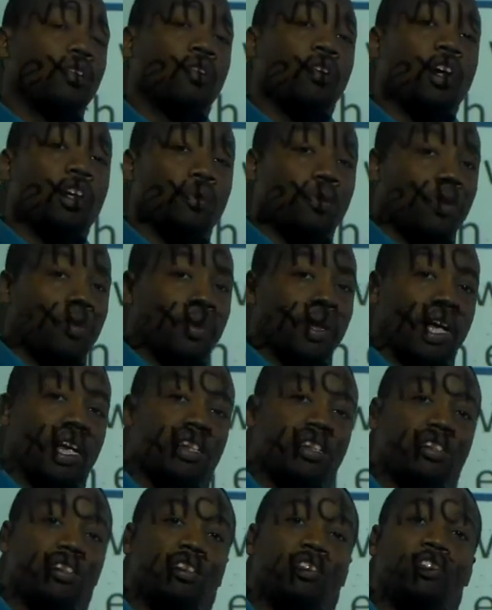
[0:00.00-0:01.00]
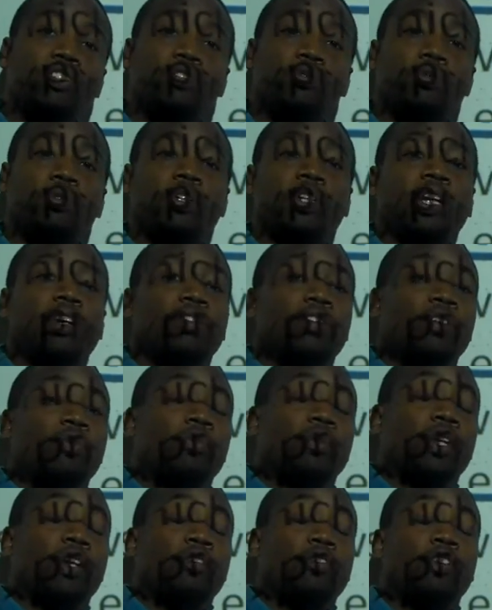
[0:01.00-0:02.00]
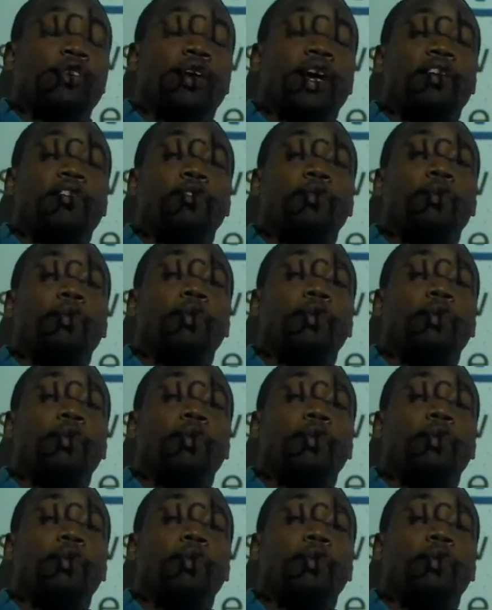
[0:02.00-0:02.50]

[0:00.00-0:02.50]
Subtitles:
cross multiplication is used whenever you have a